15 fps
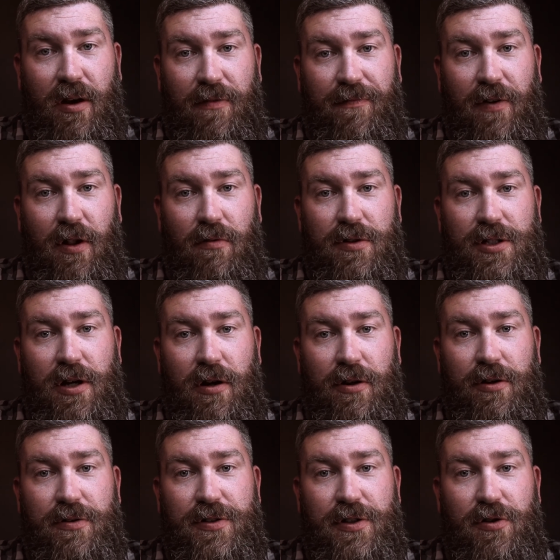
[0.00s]
Follow us here on
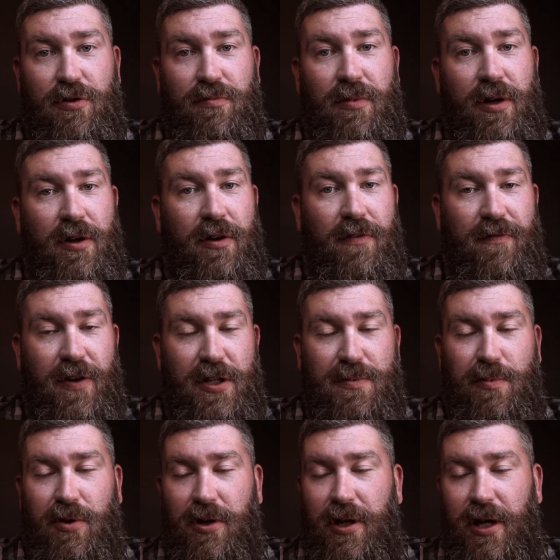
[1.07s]
YouTube,
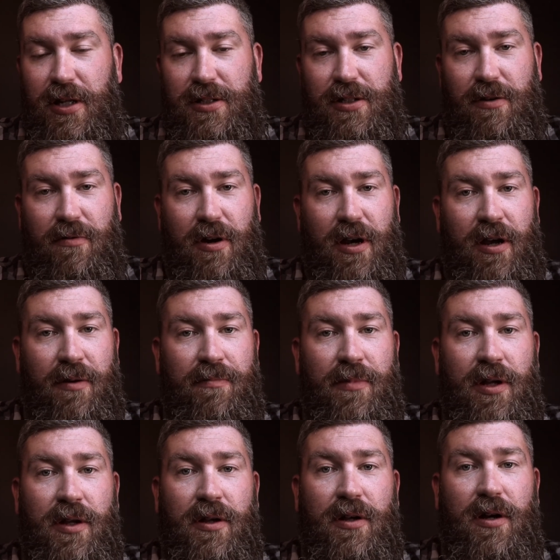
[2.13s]
Facebook, Instagram.
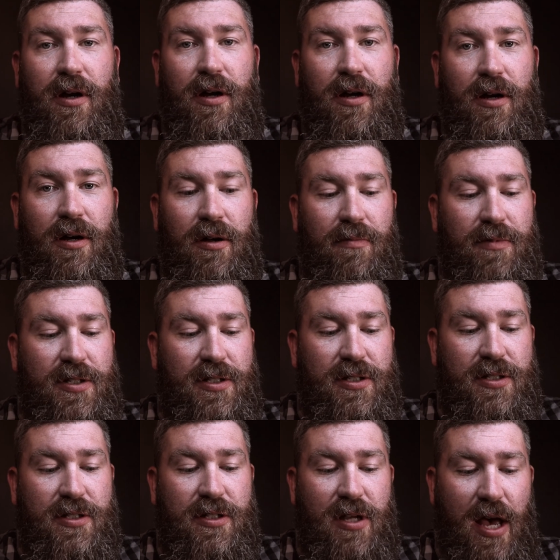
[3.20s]
Head
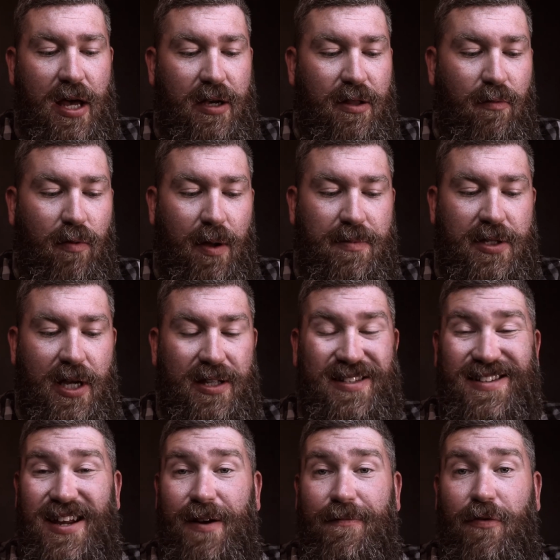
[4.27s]
to the website,
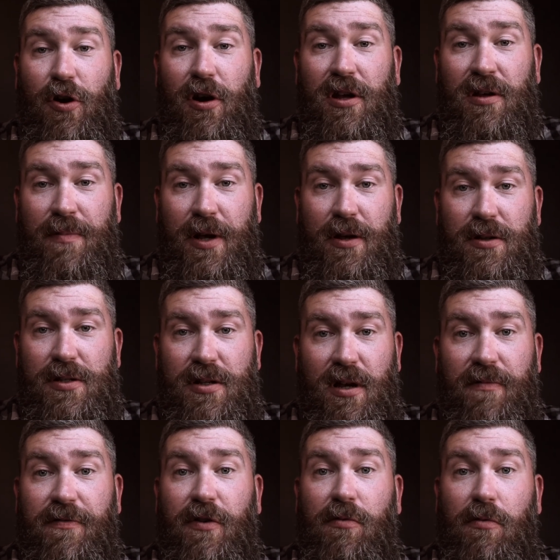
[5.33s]
sign up for email,
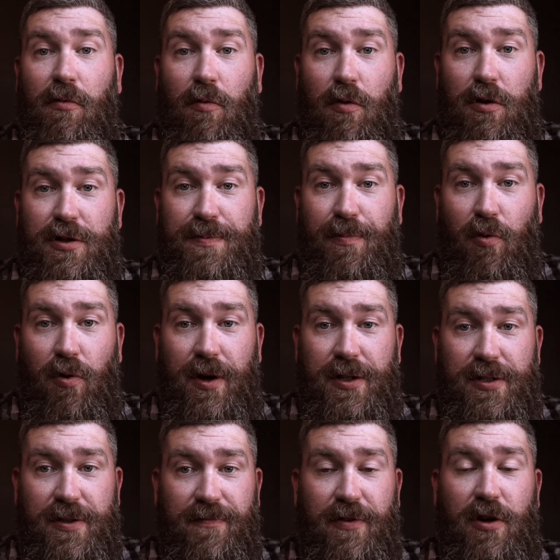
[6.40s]
sign up for rewards
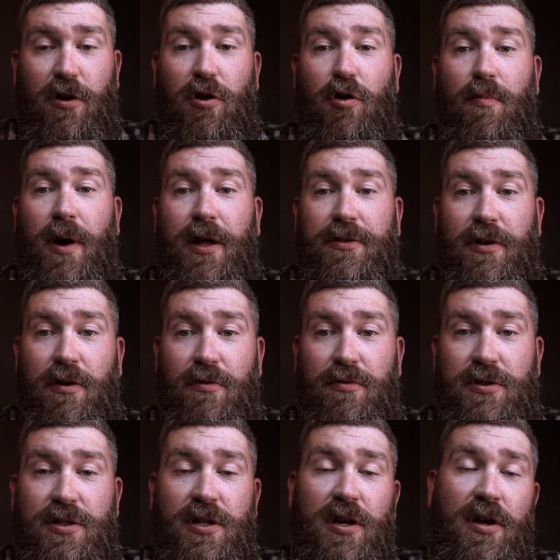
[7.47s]
points. If you don't know about
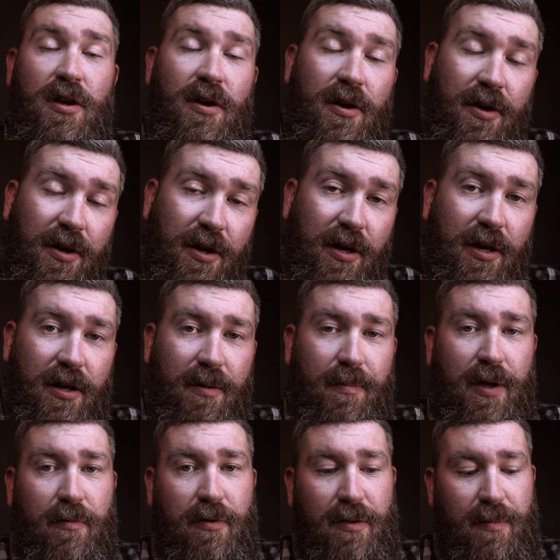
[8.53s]
those, hit
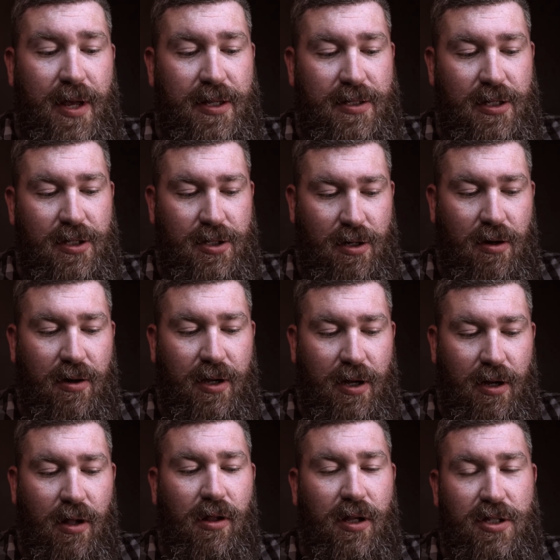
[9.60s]
me with a message and
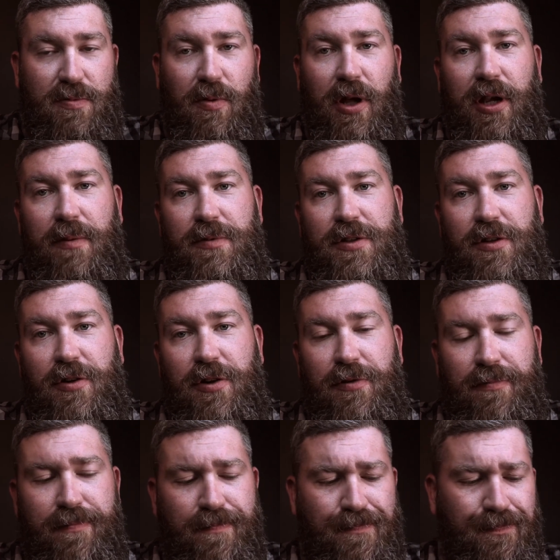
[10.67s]
I'll explain them to
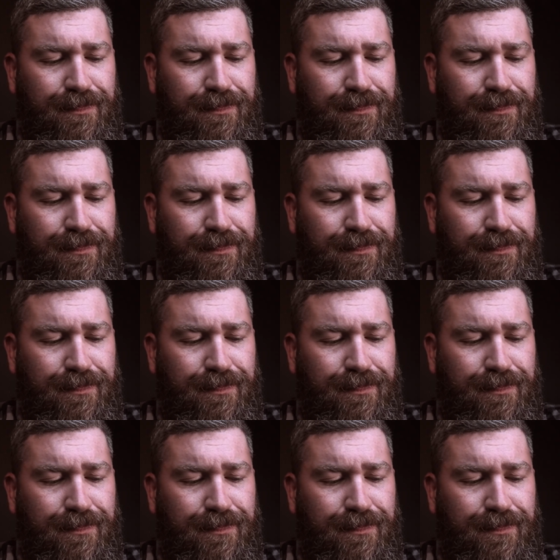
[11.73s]
you.